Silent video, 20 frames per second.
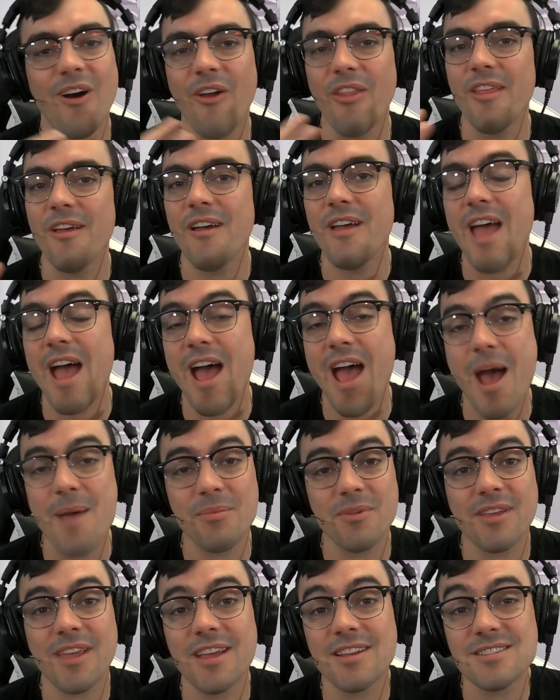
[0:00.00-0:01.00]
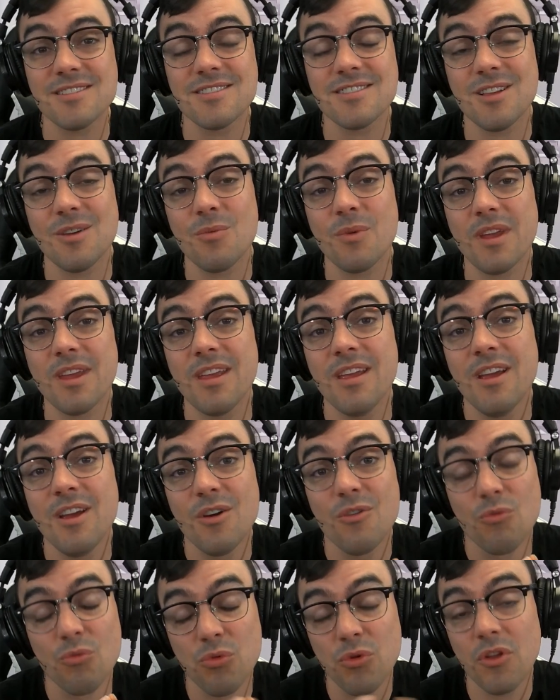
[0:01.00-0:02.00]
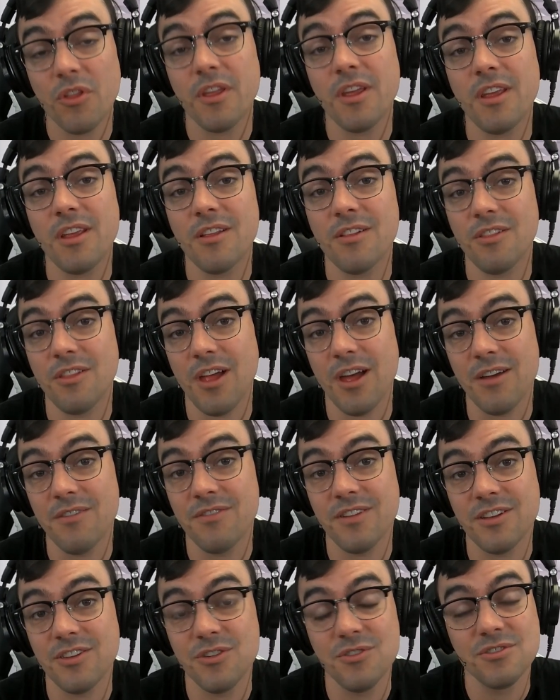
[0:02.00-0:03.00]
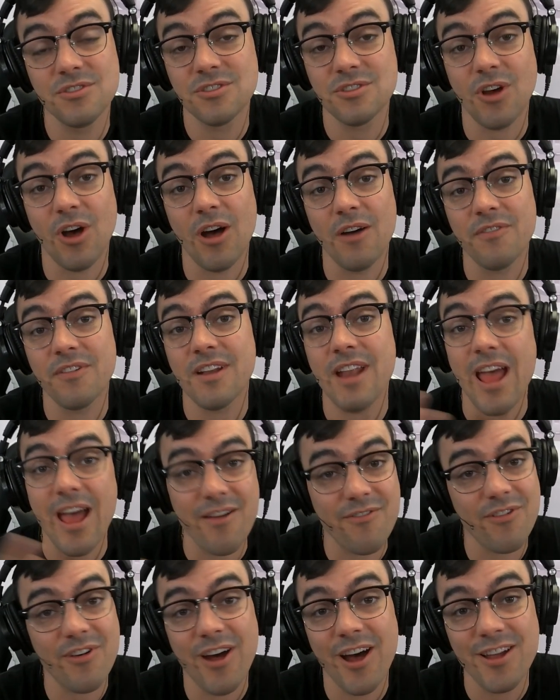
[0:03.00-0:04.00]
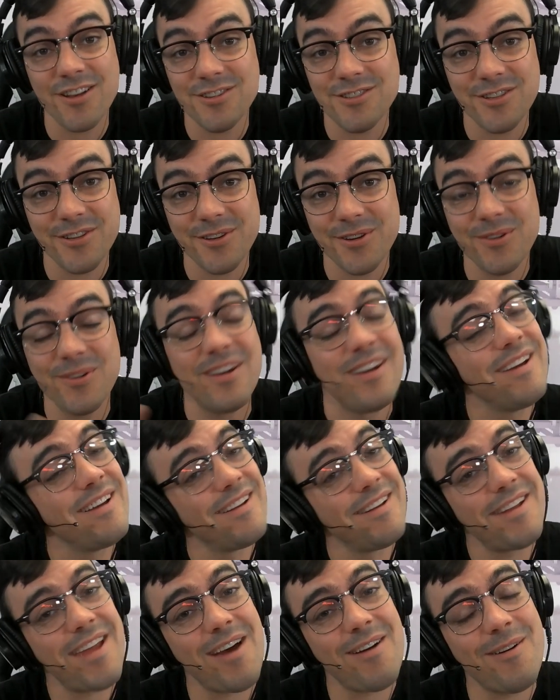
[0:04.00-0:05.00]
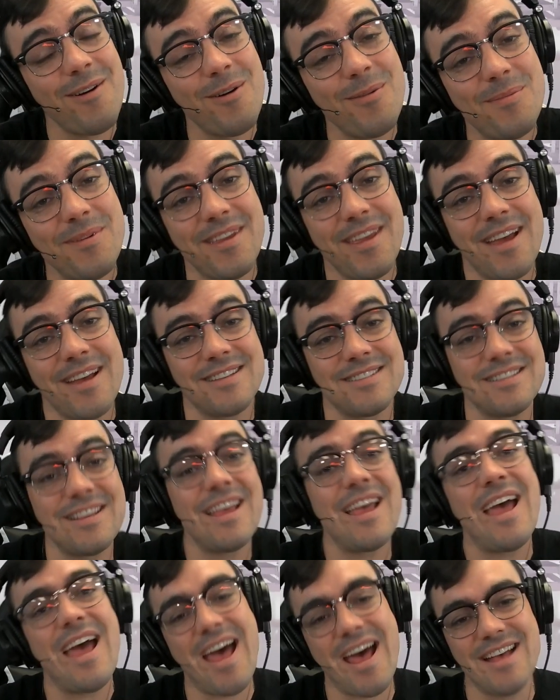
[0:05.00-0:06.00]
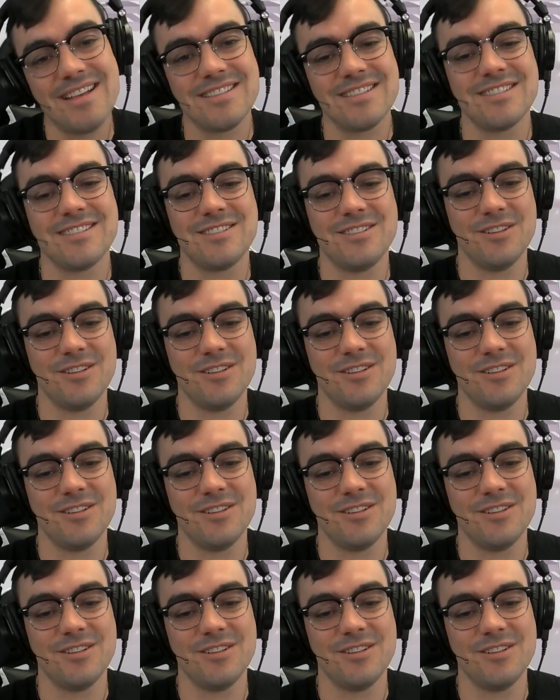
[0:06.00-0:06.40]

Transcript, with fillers: All the applications that we really love and use often have undo. Now O B S has it